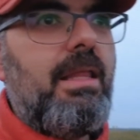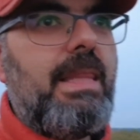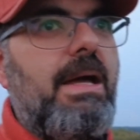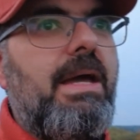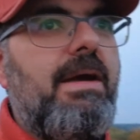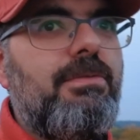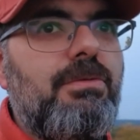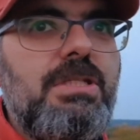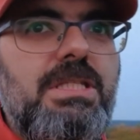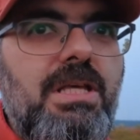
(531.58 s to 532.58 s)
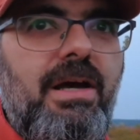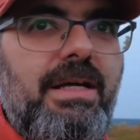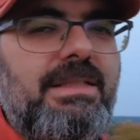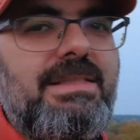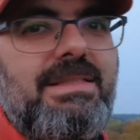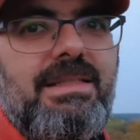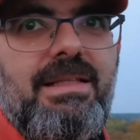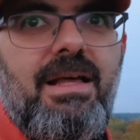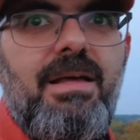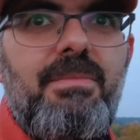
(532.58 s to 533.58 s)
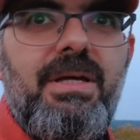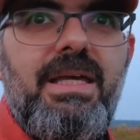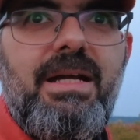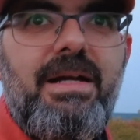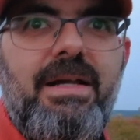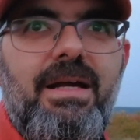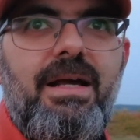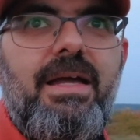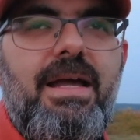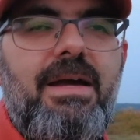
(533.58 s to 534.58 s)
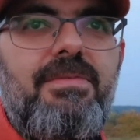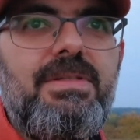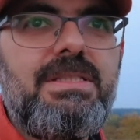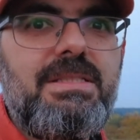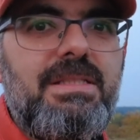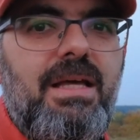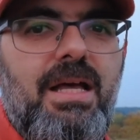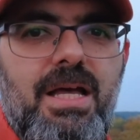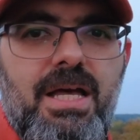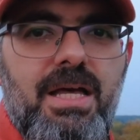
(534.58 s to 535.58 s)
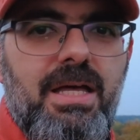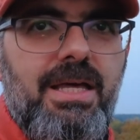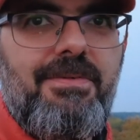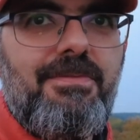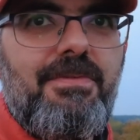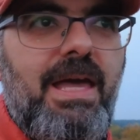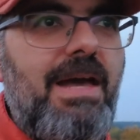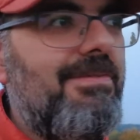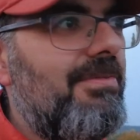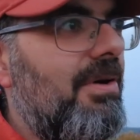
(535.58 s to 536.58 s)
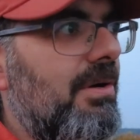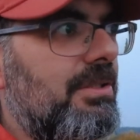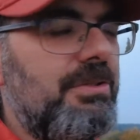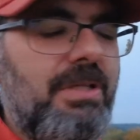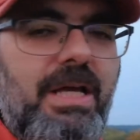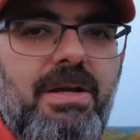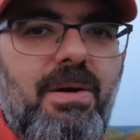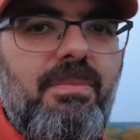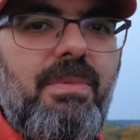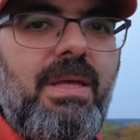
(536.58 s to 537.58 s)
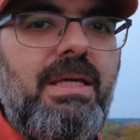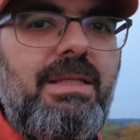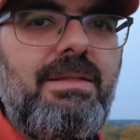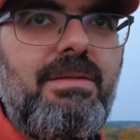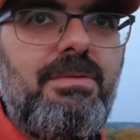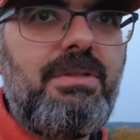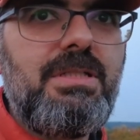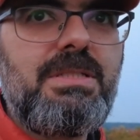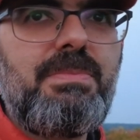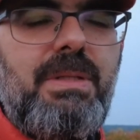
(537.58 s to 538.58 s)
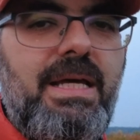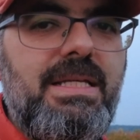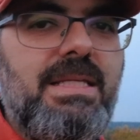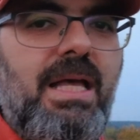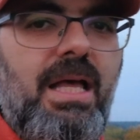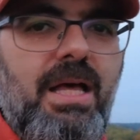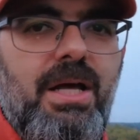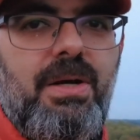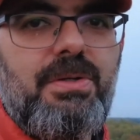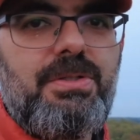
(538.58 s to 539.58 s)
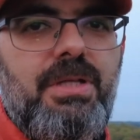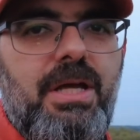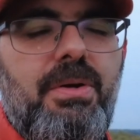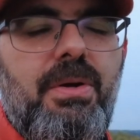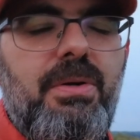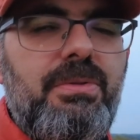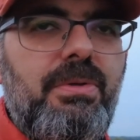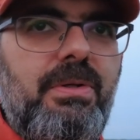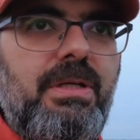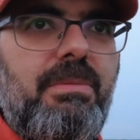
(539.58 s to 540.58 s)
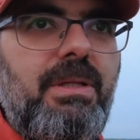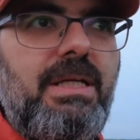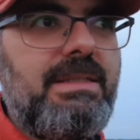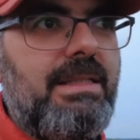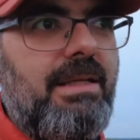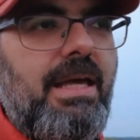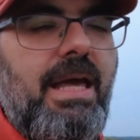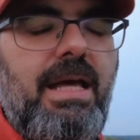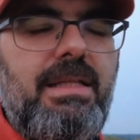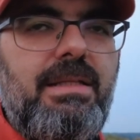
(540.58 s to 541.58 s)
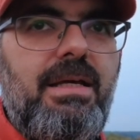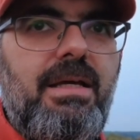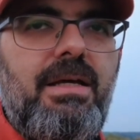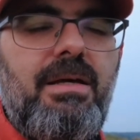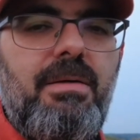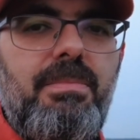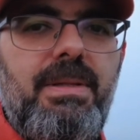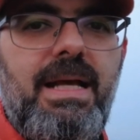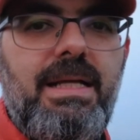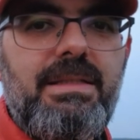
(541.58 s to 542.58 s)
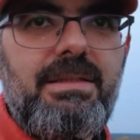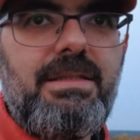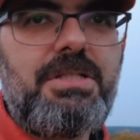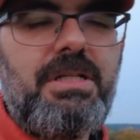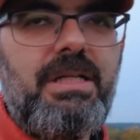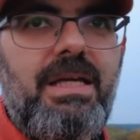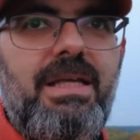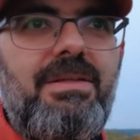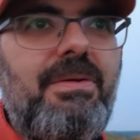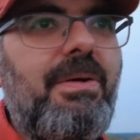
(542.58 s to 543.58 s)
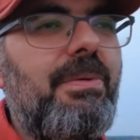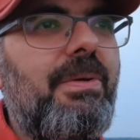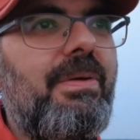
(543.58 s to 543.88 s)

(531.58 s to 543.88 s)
Now I have to decide. This is a dilemma here I have. If we have fog, should I come into this place, or should I go to other place that I had planned initially to go